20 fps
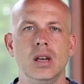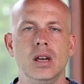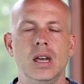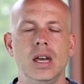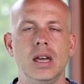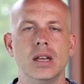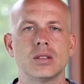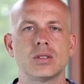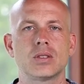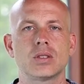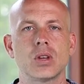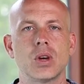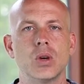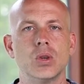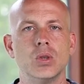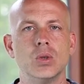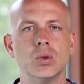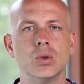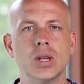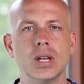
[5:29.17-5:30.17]
And so
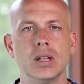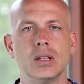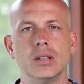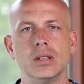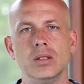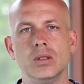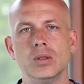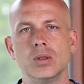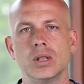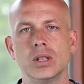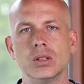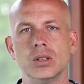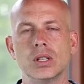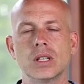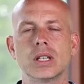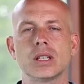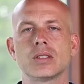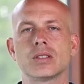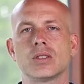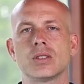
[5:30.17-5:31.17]
you can look
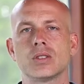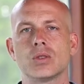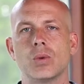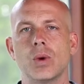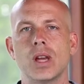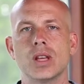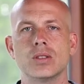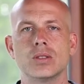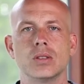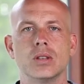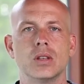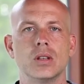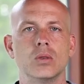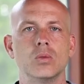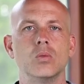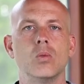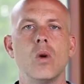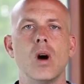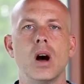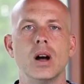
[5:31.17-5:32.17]
at a situation that you
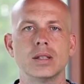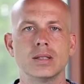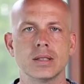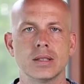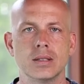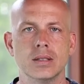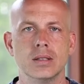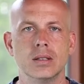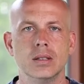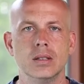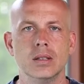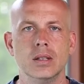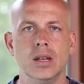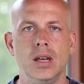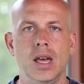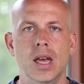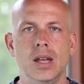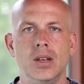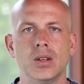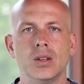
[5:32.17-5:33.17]
want,
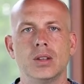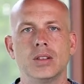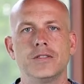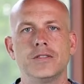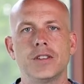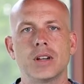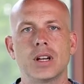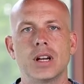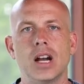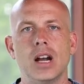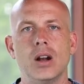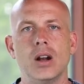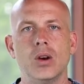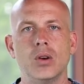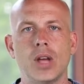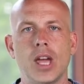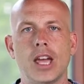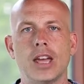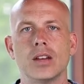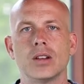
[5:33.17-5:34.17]
and you can figure out,
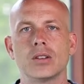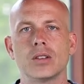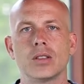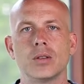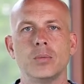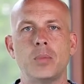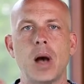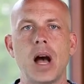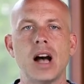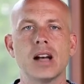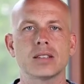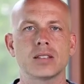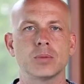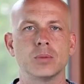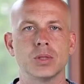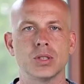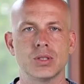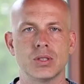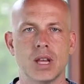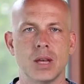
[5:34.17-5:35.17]
okay, here are the
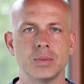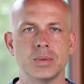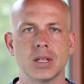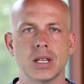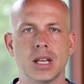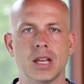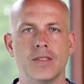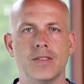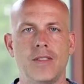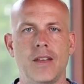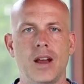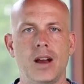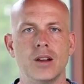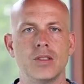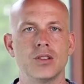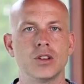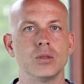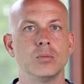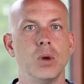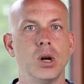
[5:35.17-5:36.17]
possible steps to get there, and
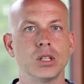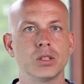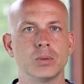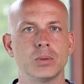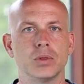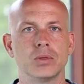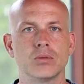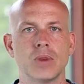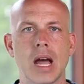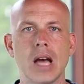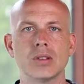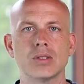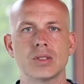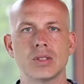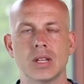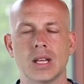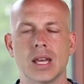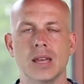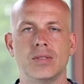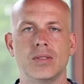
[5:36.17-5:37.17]
there are multiple routes
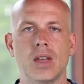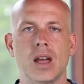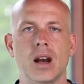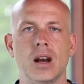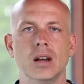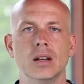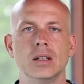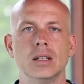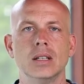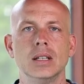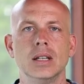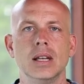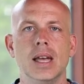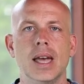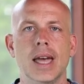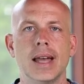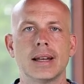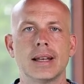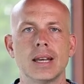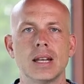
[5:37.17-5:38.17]
to get there,
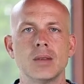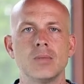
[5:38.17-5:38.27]
and kind of